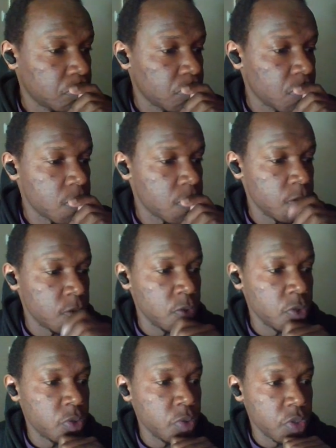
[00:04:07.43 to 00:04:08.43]
So it's
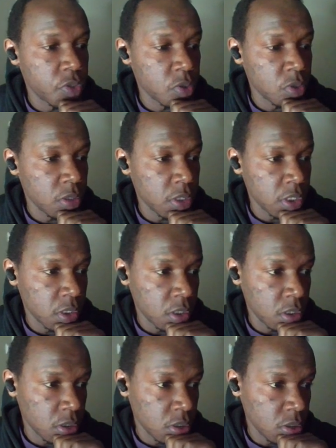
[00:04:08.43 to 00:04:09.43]
going to install
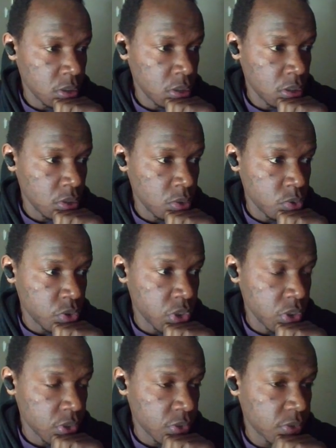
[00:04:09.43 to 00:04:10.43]
the
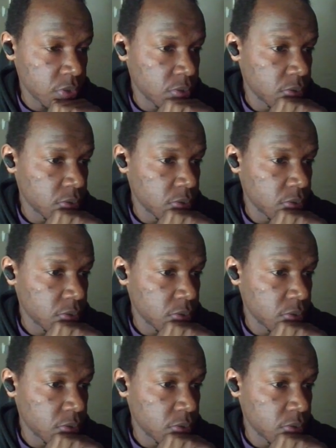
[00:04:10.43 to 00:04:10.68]
Node.js